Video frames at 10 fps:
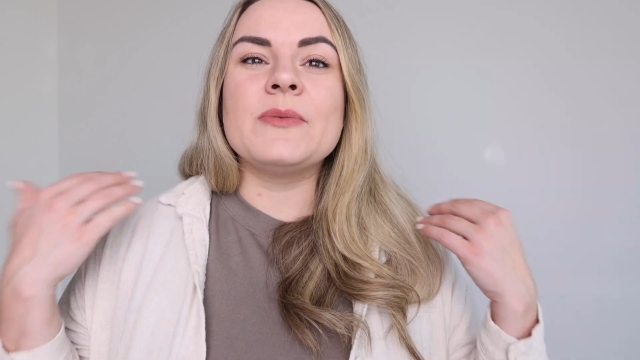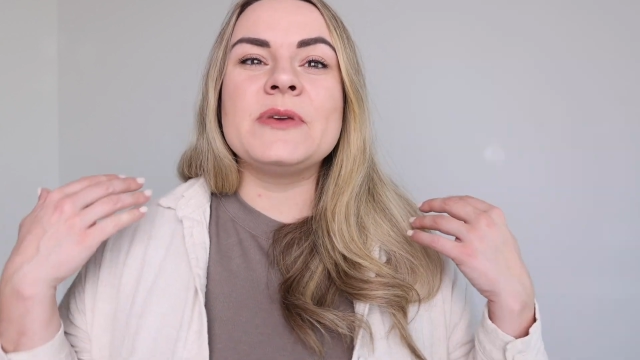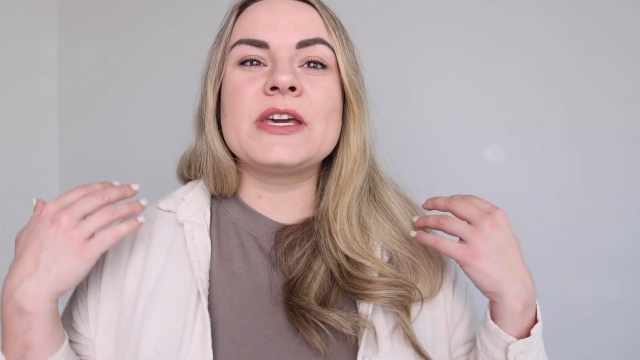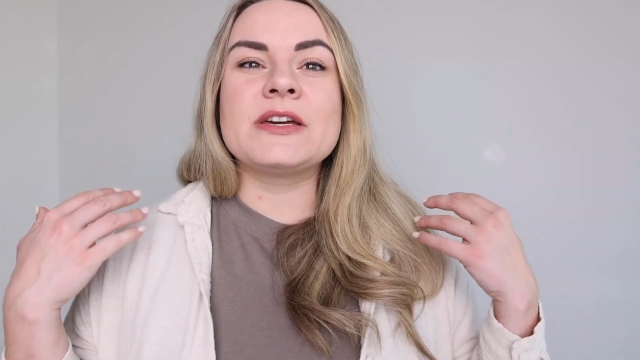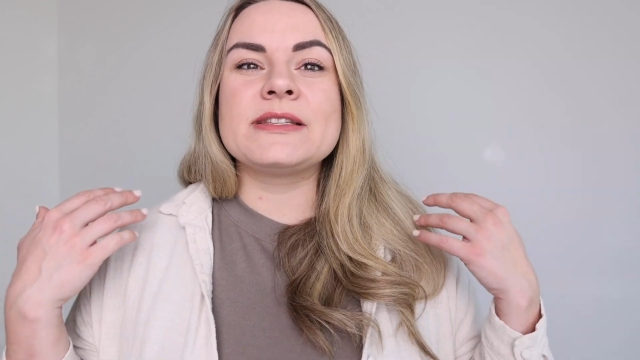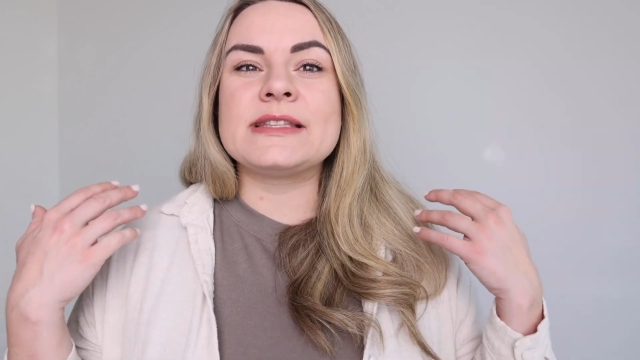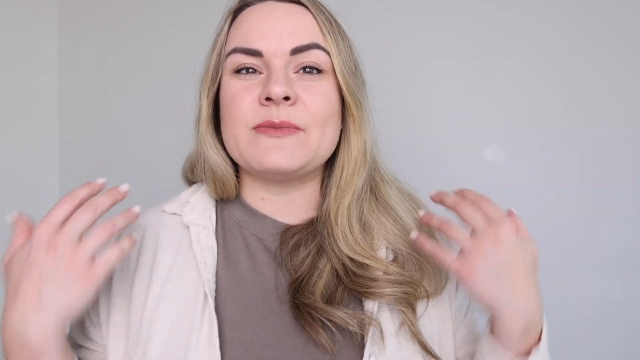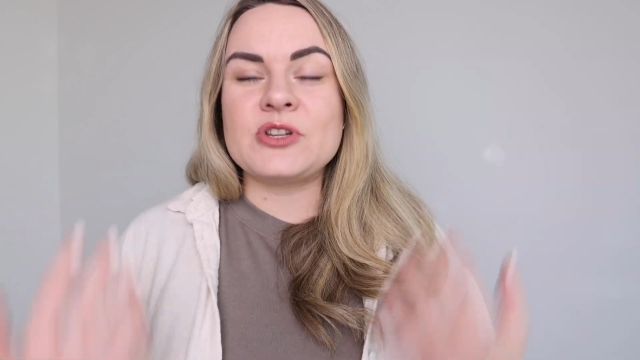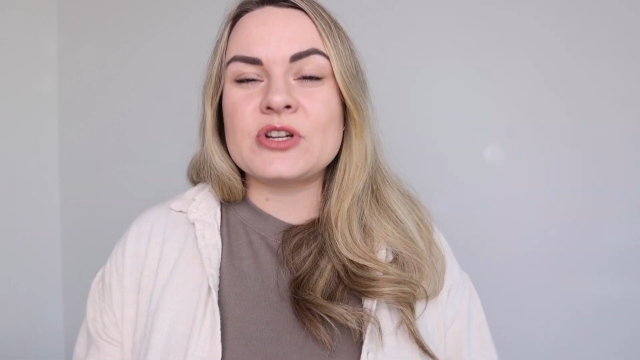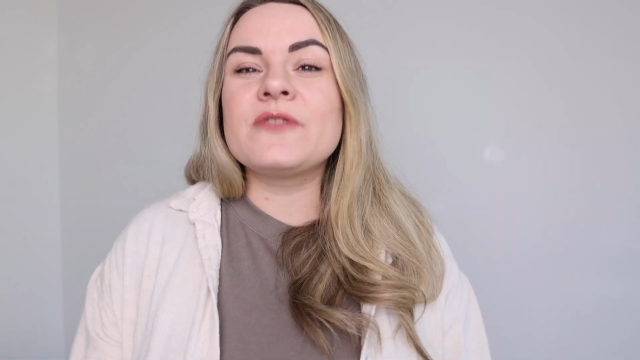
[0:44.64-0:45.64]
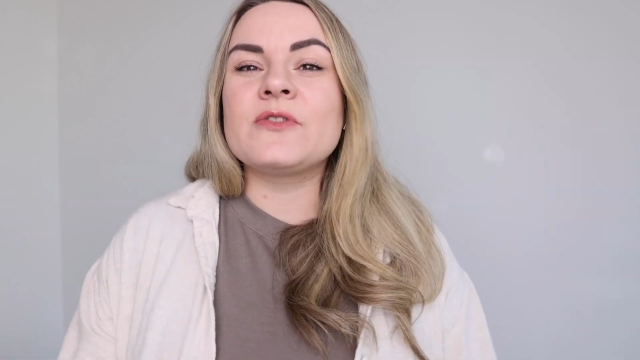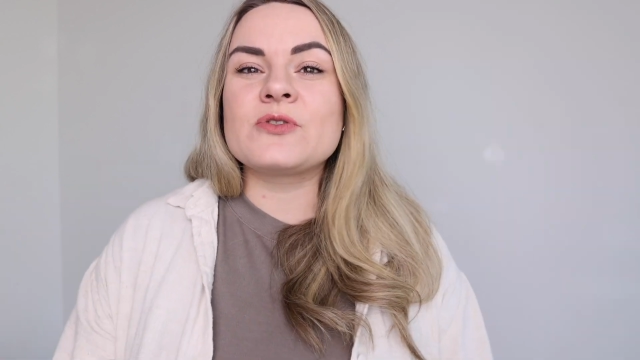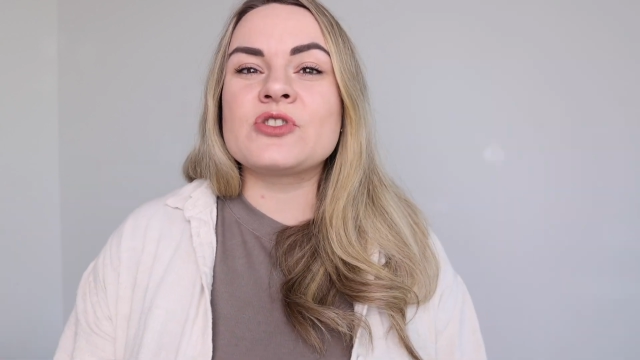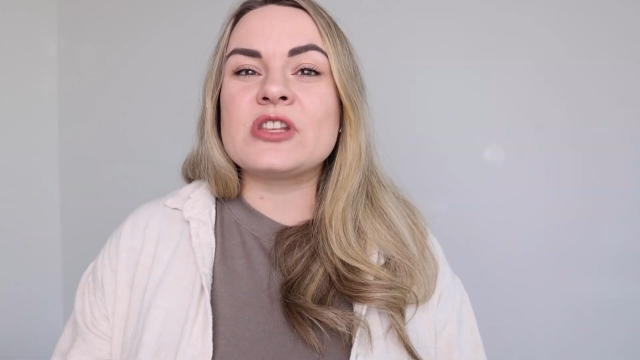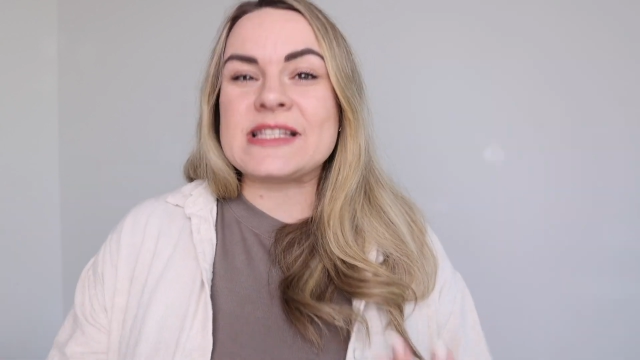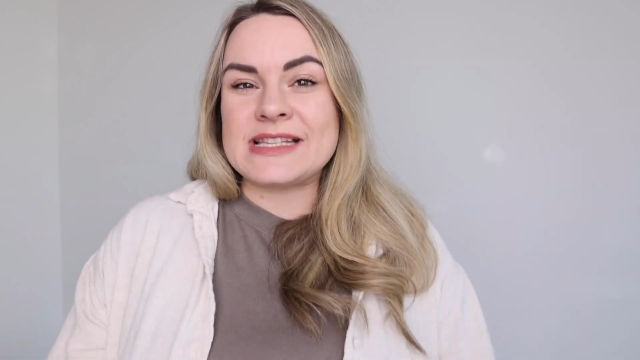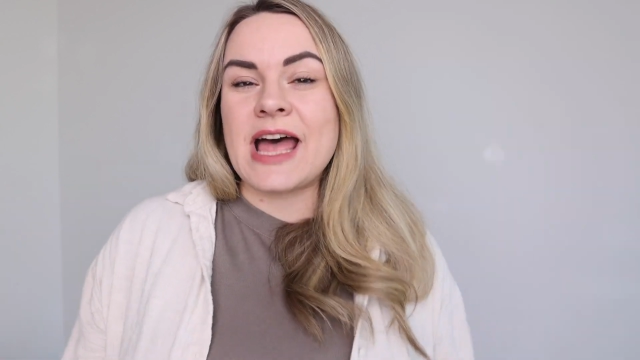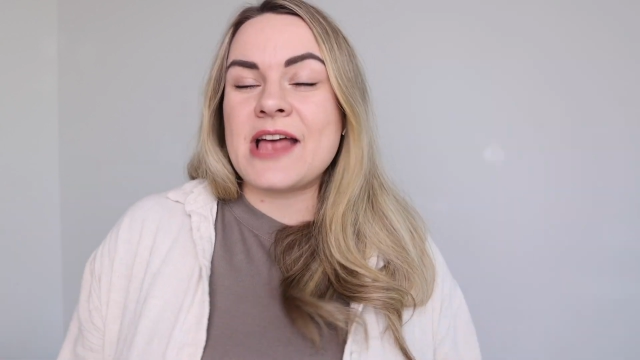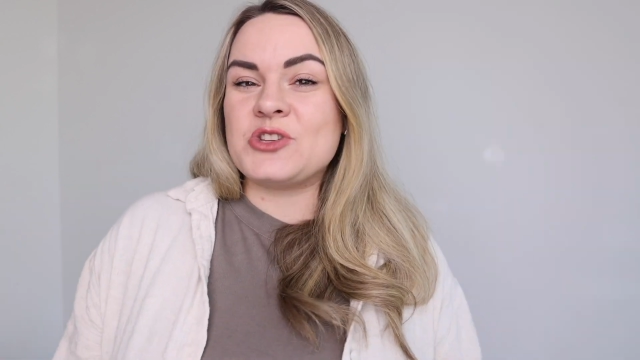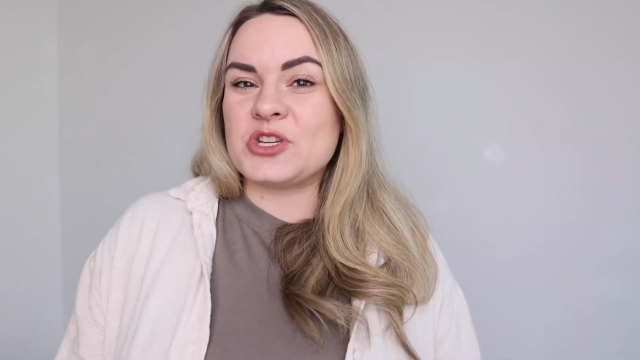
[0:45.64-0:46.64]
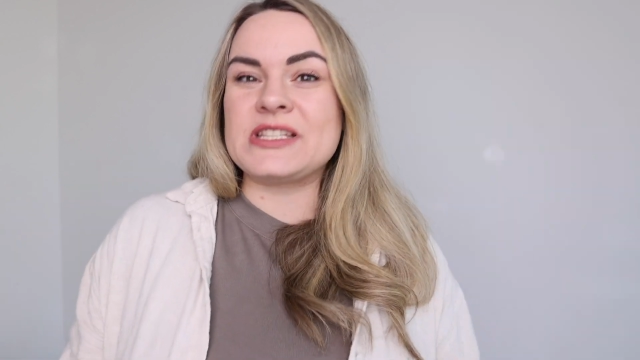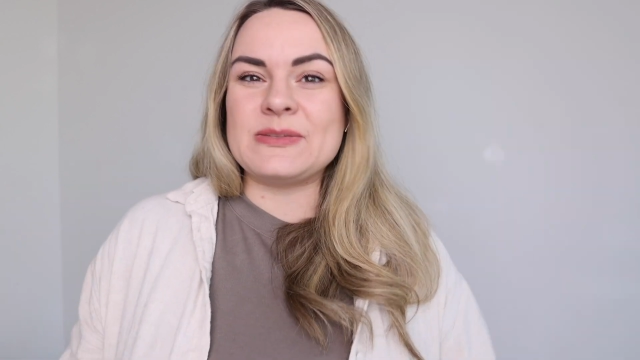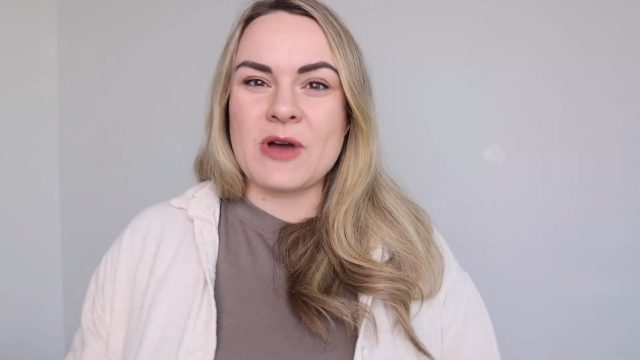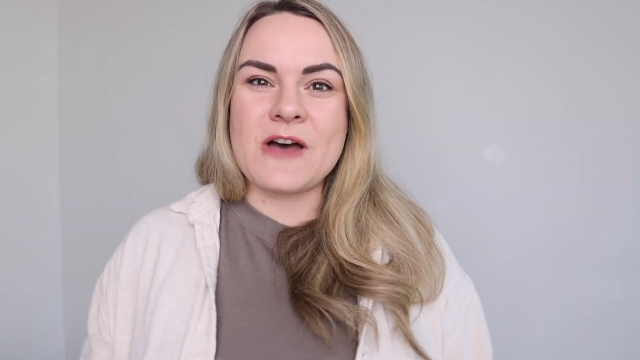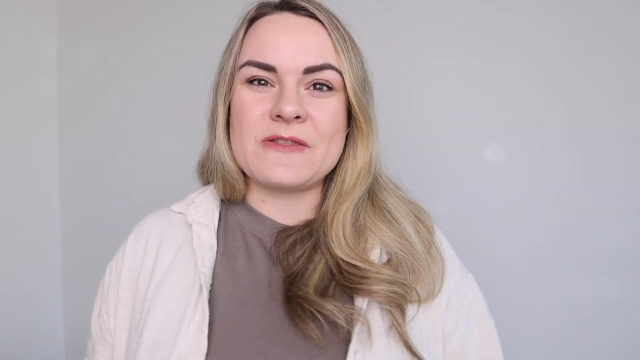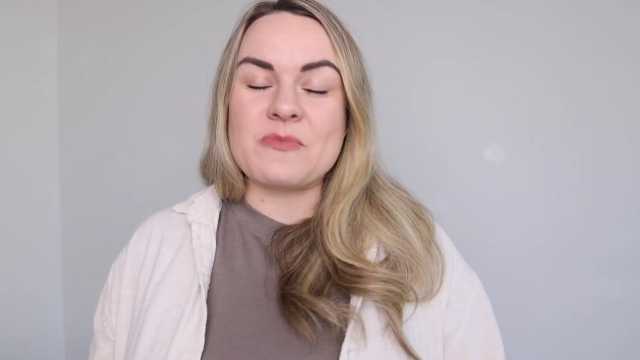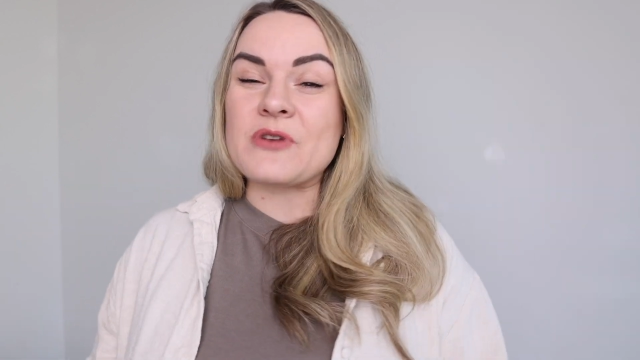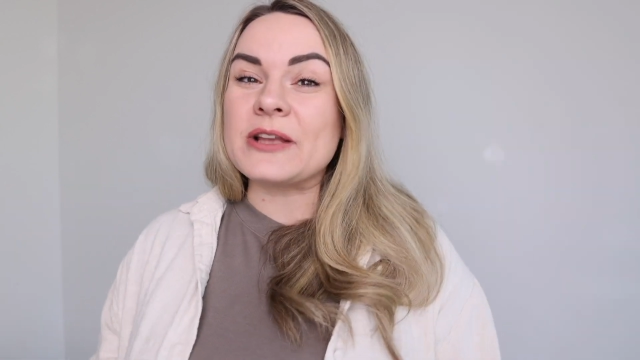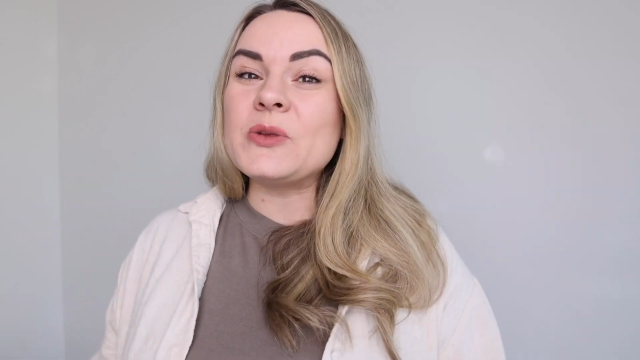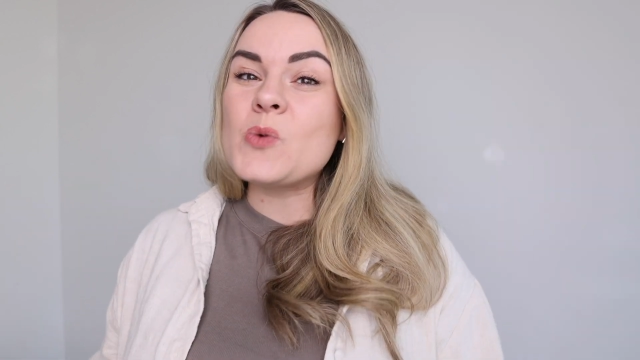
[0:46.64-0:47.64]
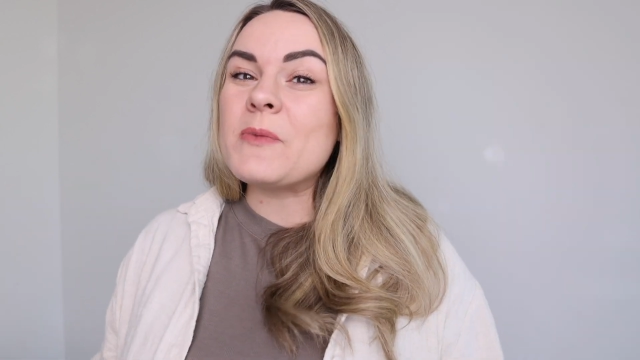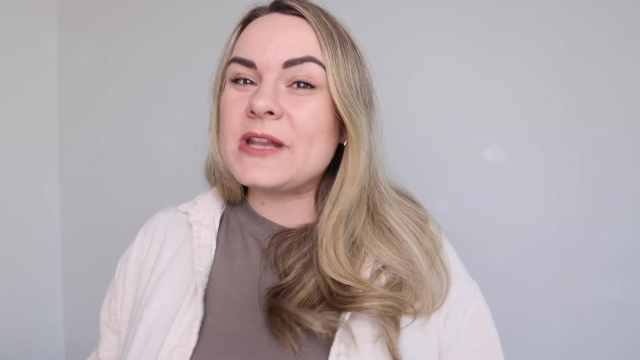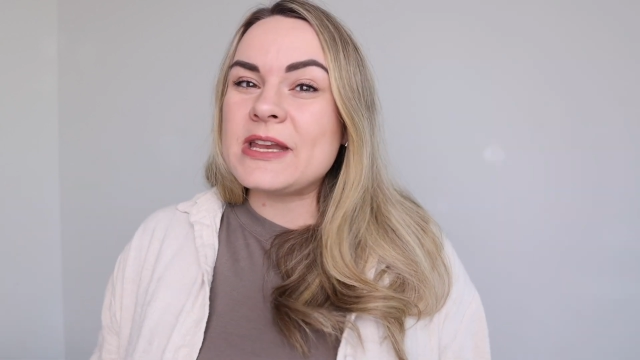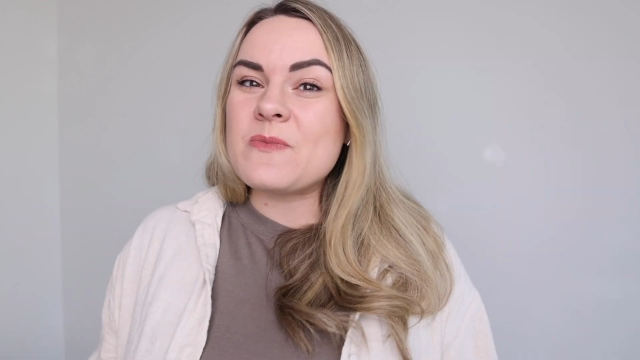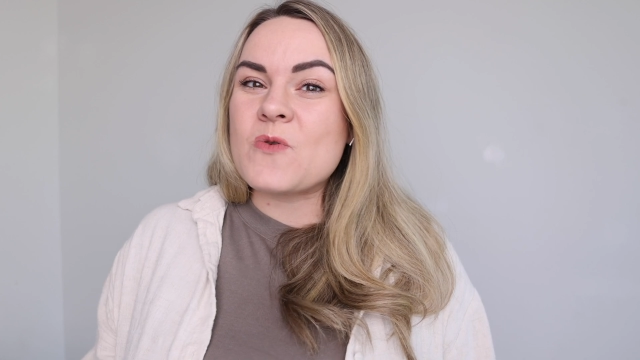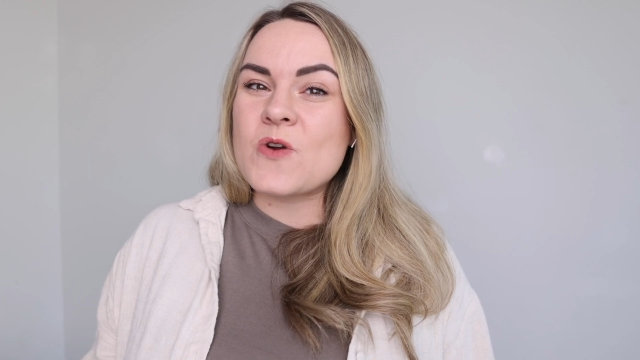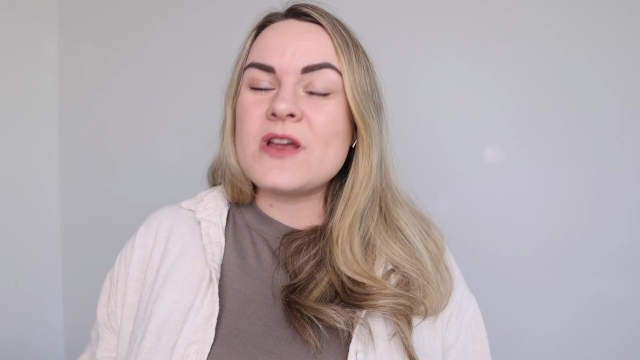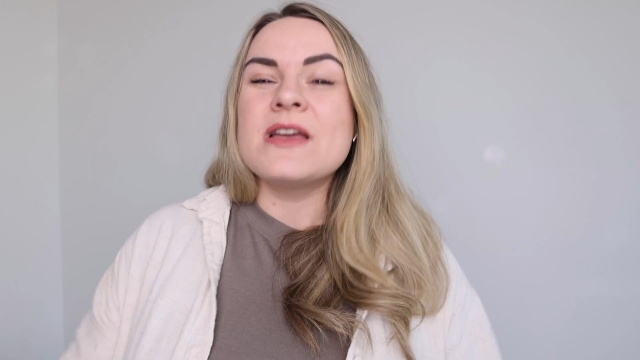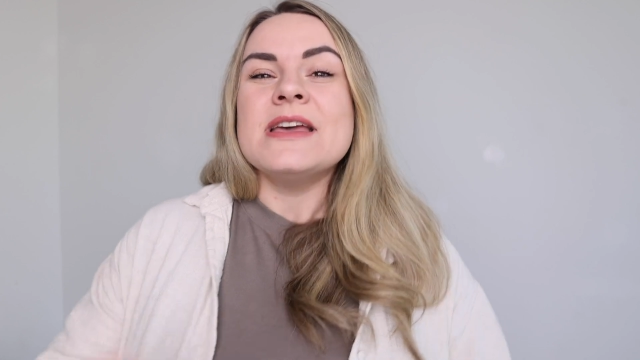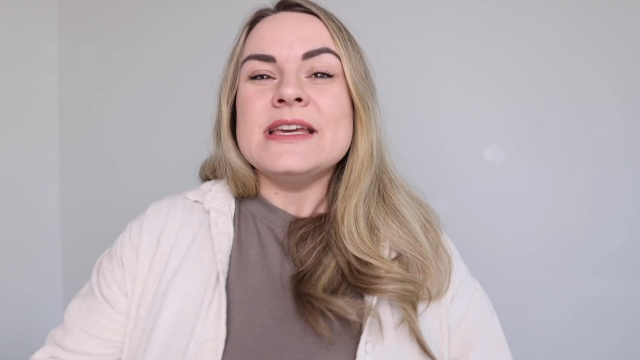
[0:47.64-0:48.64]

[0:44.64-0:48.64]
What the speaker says: Because a maternity photo shoot is not just about the pregnant woman anymore.